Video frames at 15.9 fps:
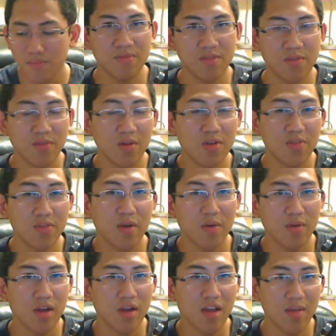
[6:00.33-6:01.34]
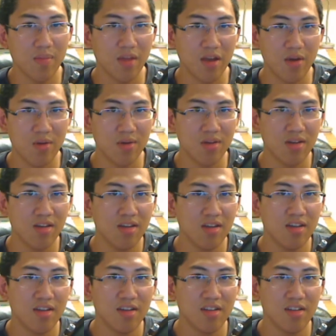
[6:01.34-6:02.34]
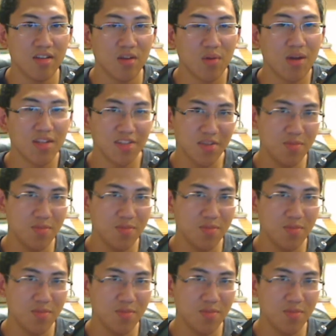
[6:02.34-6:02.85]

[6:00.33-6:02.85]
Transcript: So if you're in a spot where I am now, go watch that